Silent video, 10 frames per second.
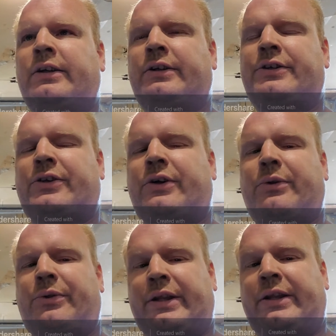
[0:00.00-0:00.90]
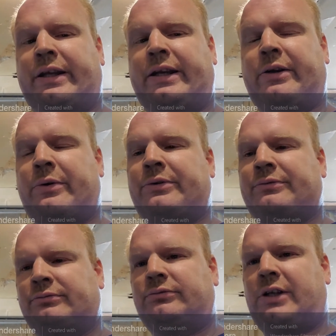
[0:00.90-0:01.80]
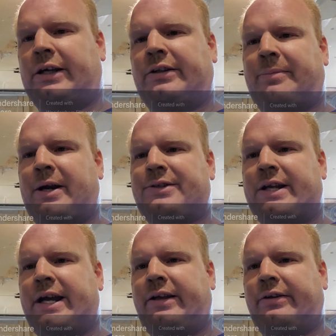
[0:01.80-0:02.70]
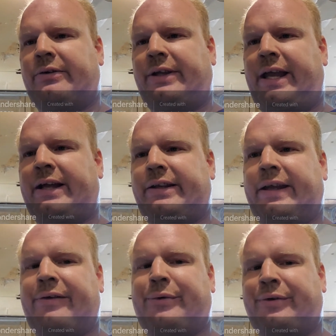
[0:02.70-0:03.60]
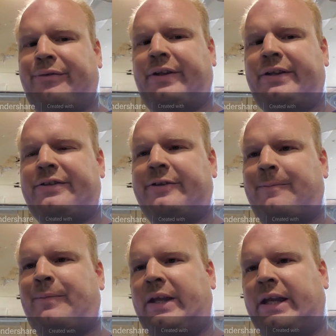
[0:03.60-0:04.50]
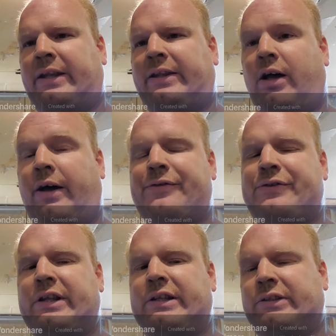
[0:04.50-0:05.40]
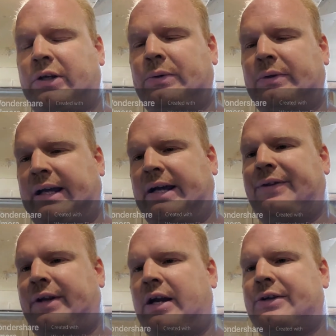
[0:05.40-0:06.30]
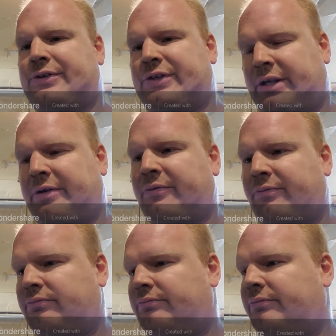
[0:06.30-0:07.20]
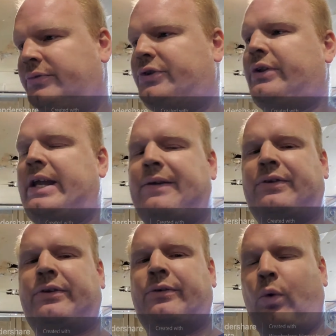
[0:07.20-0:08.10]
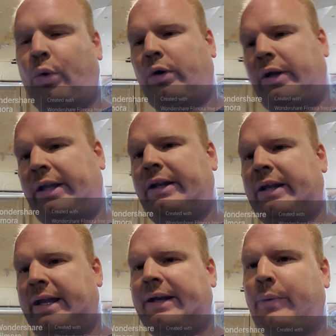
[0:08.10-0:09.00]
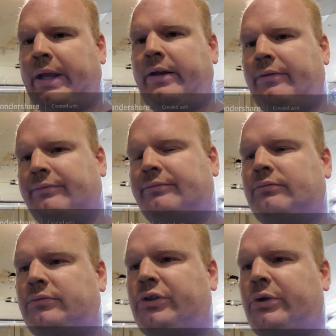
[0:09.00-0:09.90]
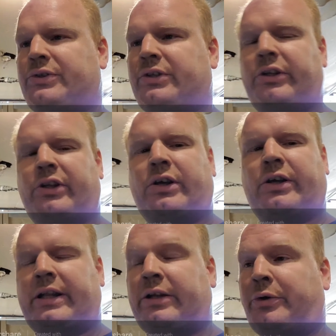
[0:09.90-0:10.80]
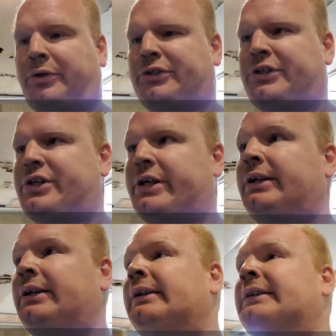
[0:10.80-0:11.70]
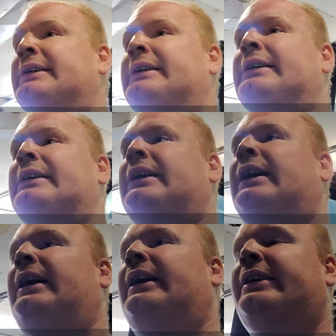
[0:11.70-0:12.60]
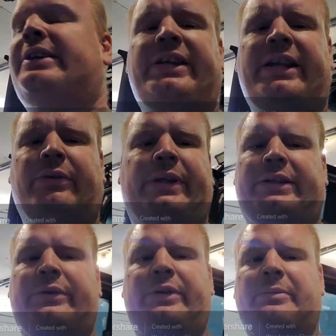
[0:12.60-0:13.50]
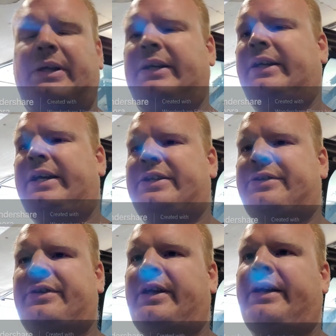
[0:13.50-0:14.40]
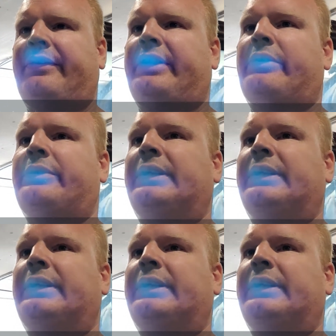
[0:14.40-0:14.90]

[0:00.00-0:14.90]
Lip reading: So then they got to go and talk to the parts guy and go, yeah, do you have one for this? And obviously they don't have the cartridge in, so they have to order it in, and I got to wait. So it's a little longer to get an oil change done. Because I don't like doing them. I really don't.